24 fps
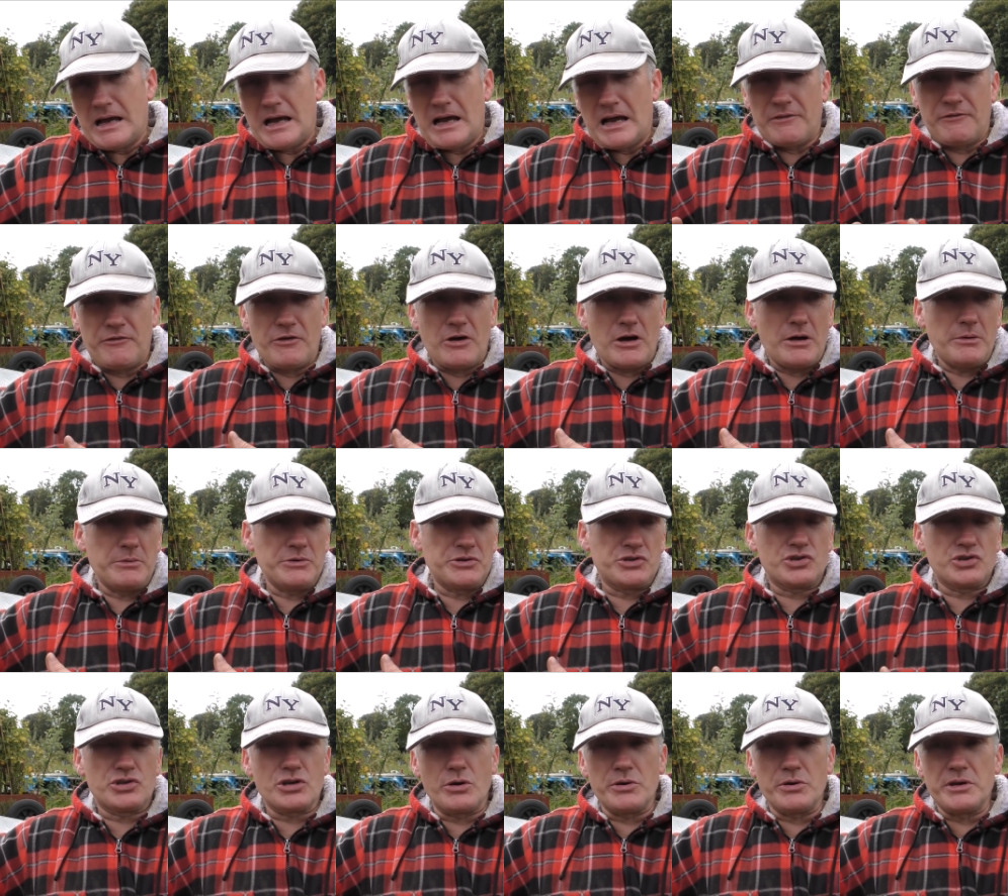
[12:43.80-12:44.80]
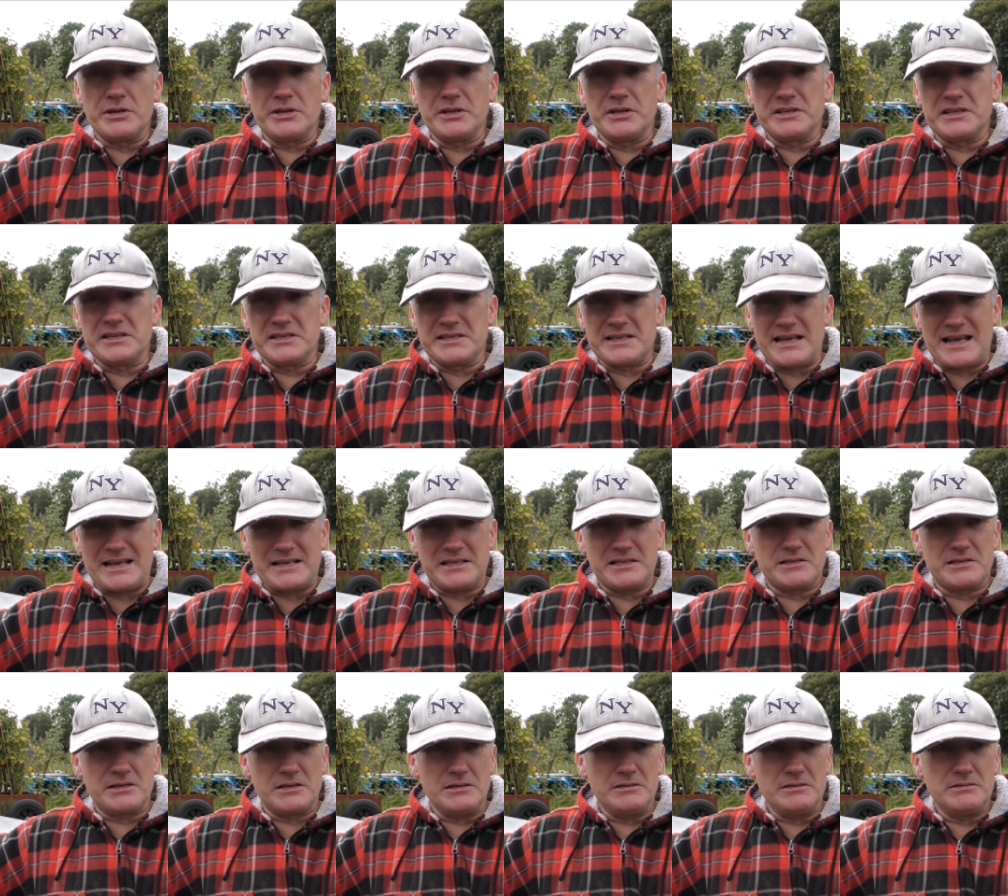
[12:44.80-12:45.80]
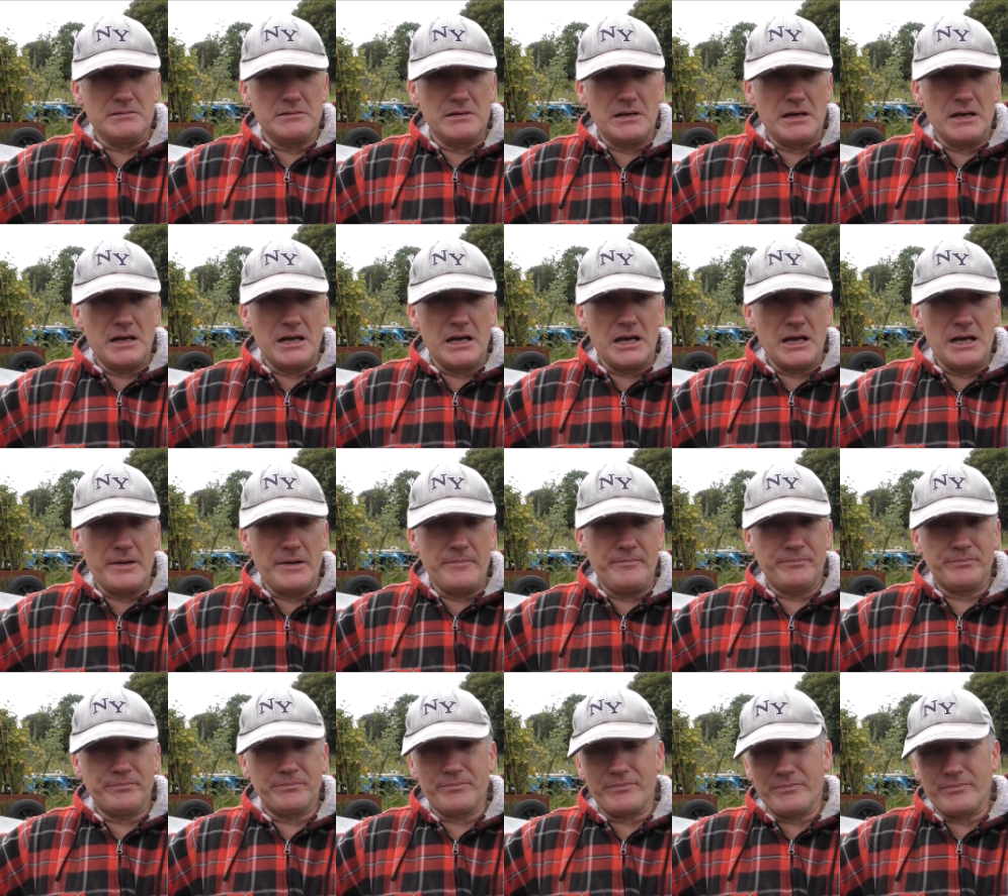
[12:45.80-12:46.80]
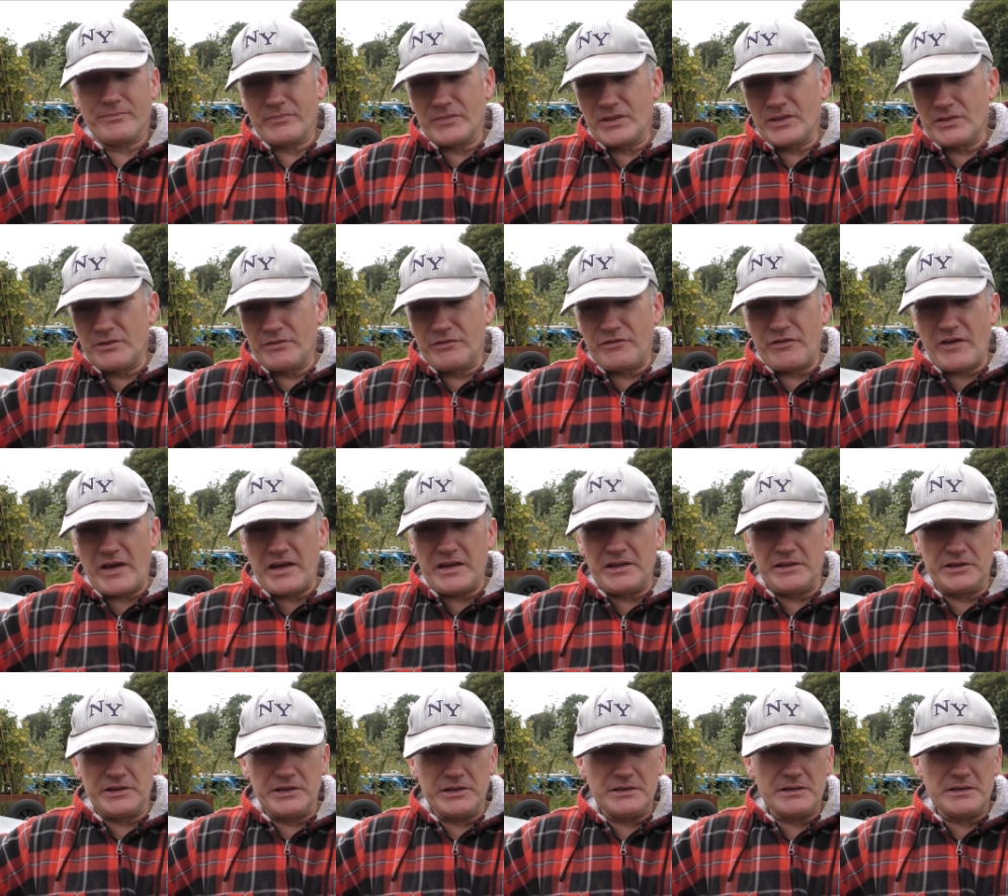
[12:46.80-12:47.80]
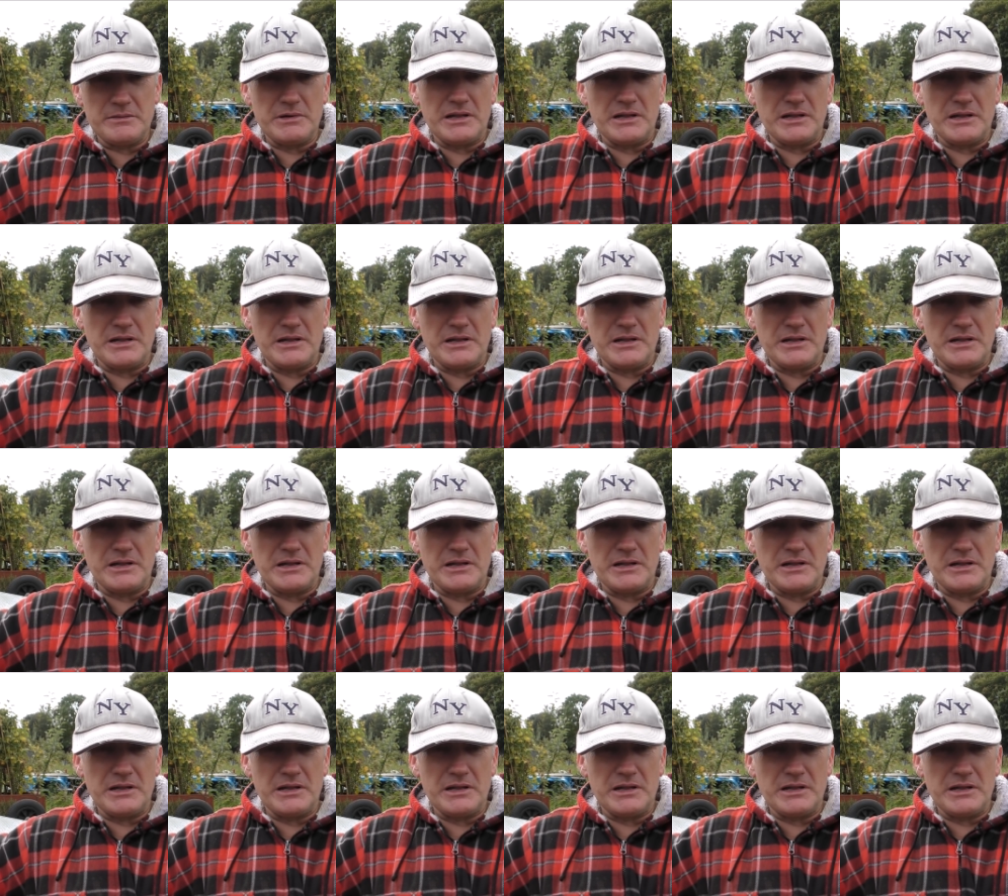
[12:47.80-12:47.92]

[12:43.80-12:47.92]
I thought I would show you the disaster, the failure.